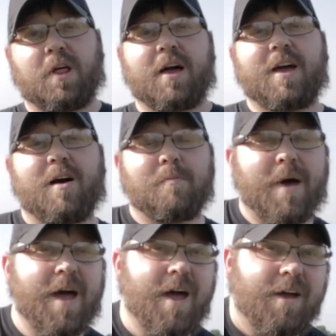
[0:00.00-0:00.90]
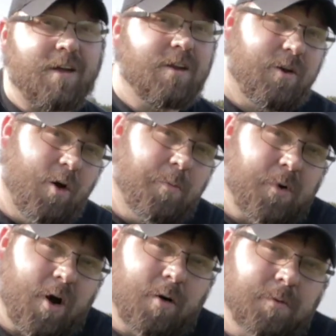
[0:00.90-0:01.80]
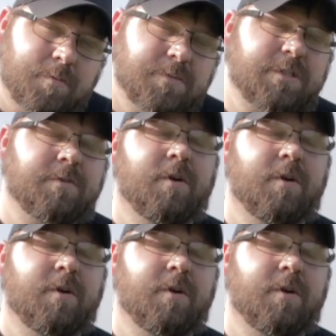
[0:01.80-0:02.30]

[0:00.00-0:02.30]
Blackout mag, no problems.